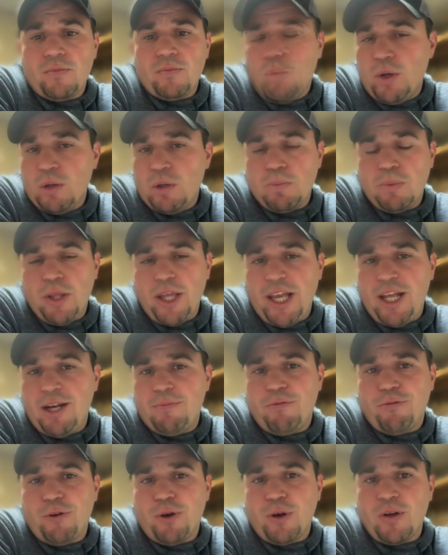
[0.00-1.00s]
We would plan
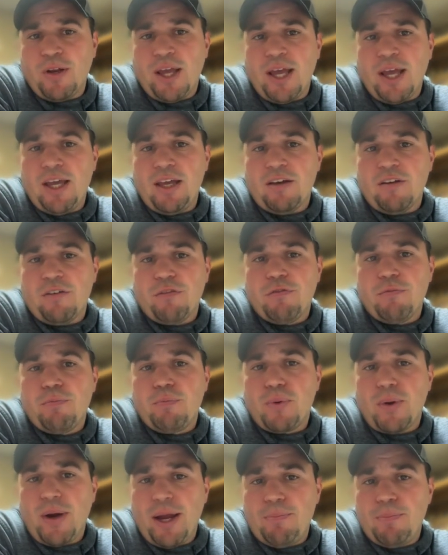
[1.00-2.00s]
them for a day of
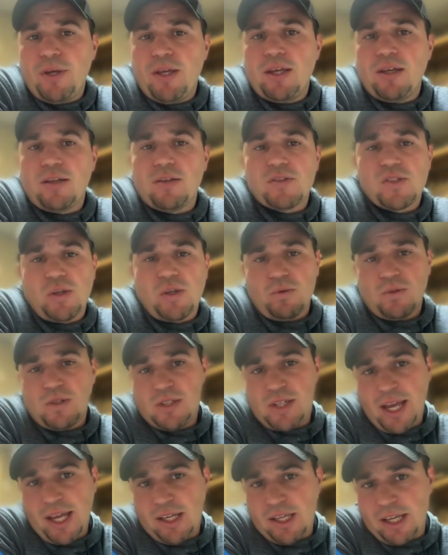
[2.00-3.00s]
prepping, so
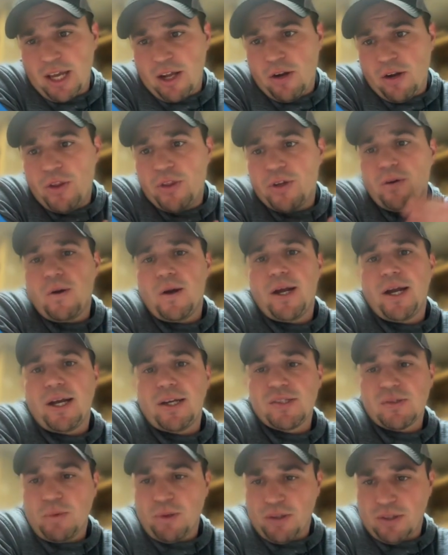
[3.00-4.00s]
taking out all the
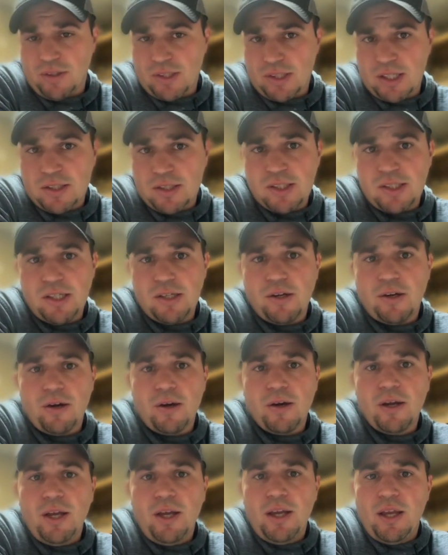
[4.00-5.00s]
grass with a skid
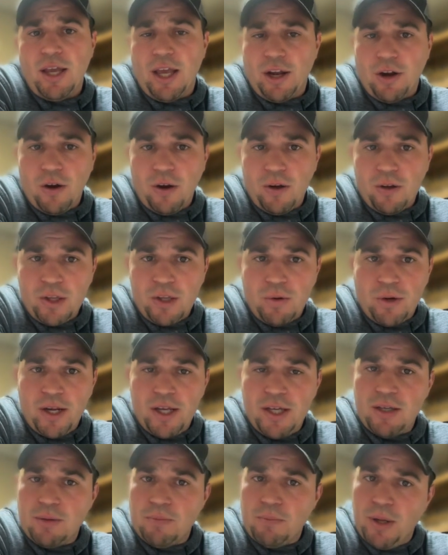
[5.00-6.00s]
steer and Harley
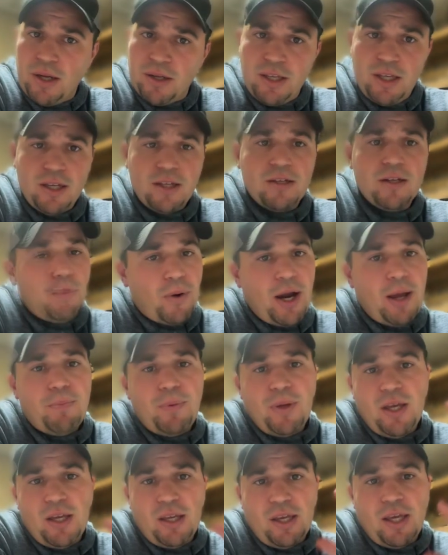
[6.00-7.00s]
rake and bucket,
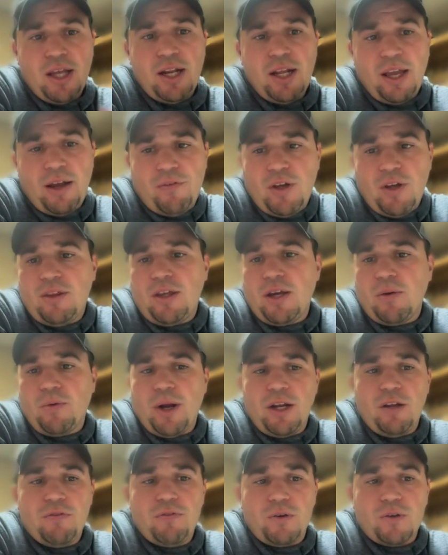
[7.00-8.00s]
prepping, getting everything
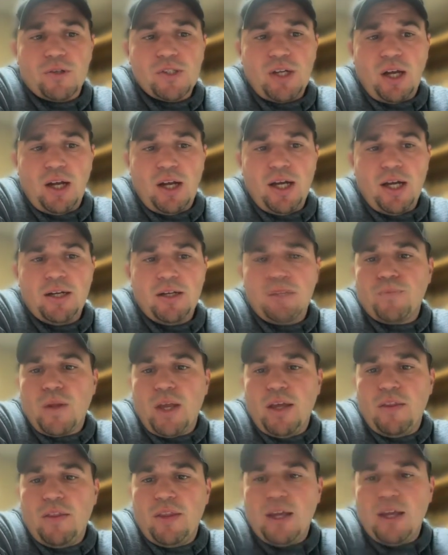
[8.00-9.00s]
ready for sod.
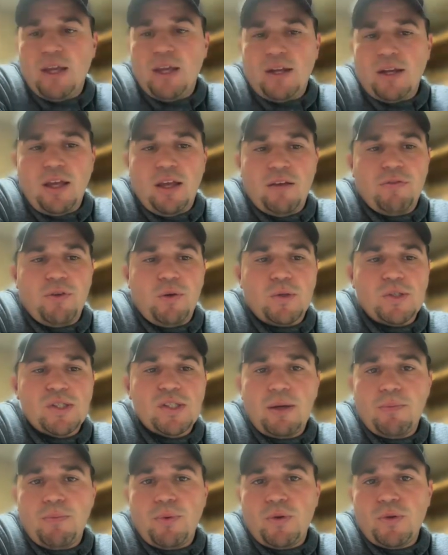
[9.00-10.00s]
And then if it was
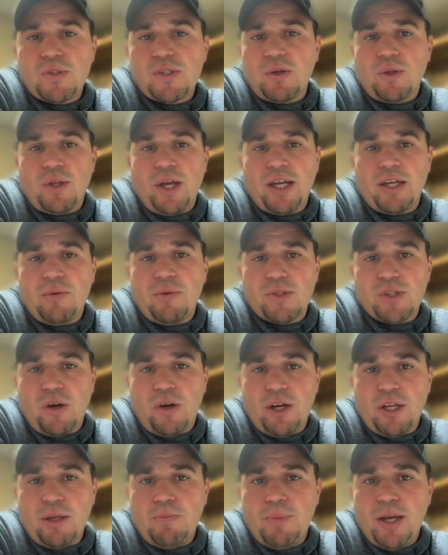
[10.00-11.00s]
simple, so like it was
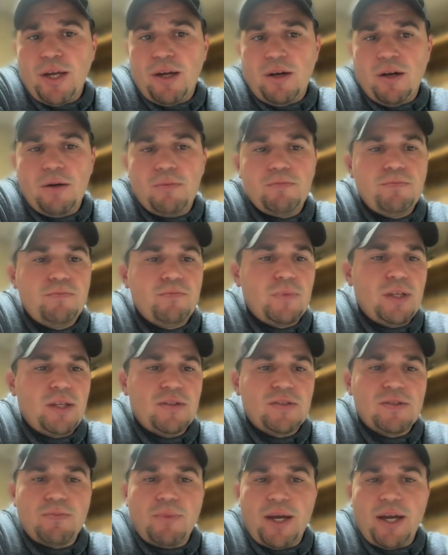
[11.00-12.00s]
already bare,
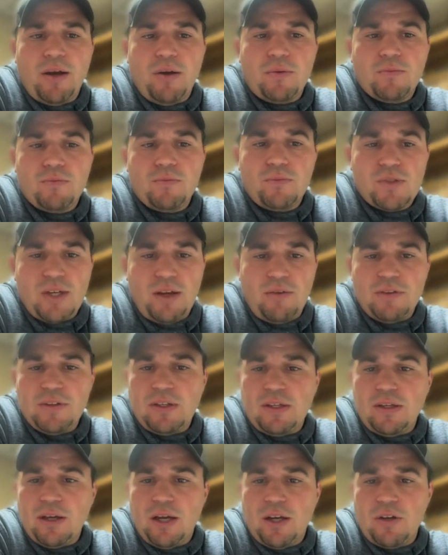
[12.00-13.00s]
it's about
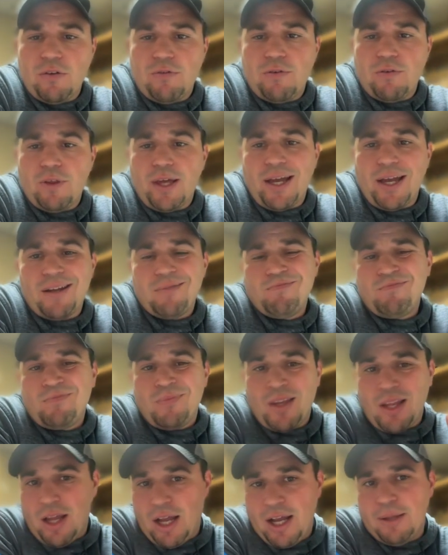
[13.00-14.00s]
$1,700 for that.
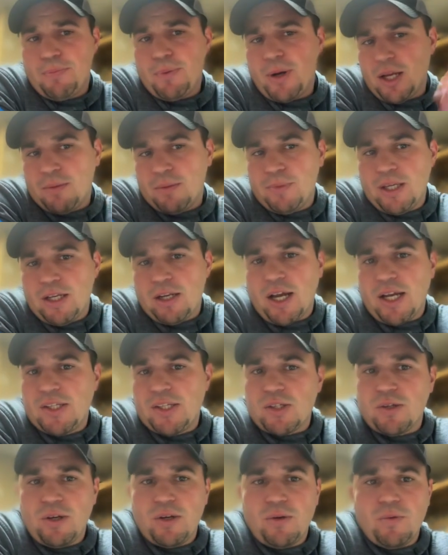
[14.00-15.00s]
I'd probably be
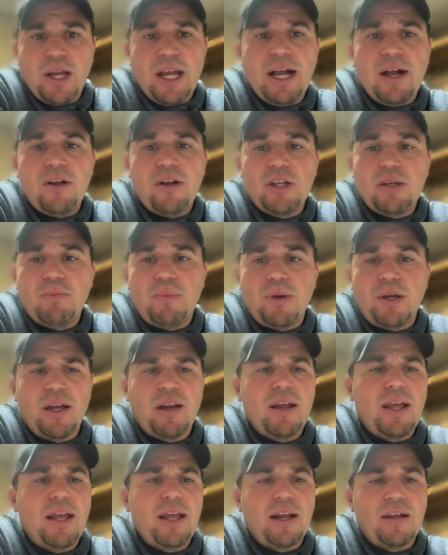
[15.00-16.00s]
nicer in reality,
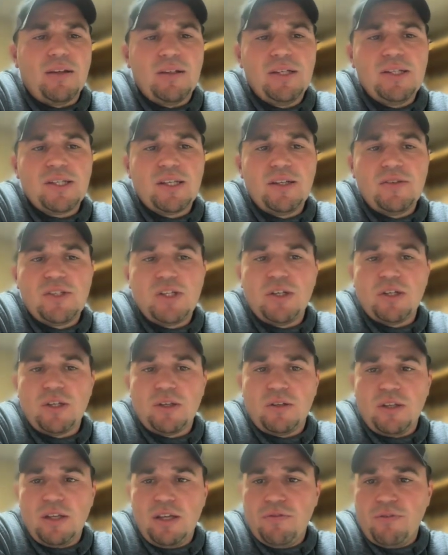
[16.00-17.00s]
but it at least gives you a
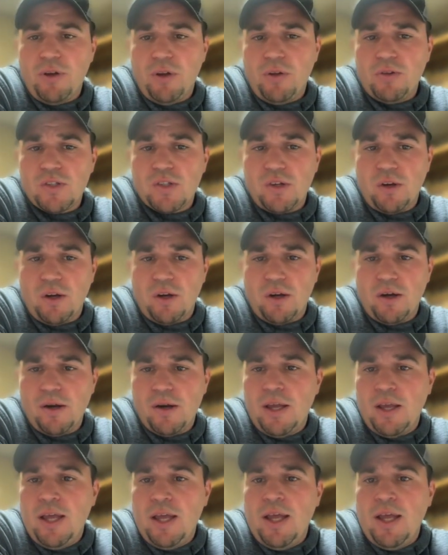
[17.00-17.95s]
good default start.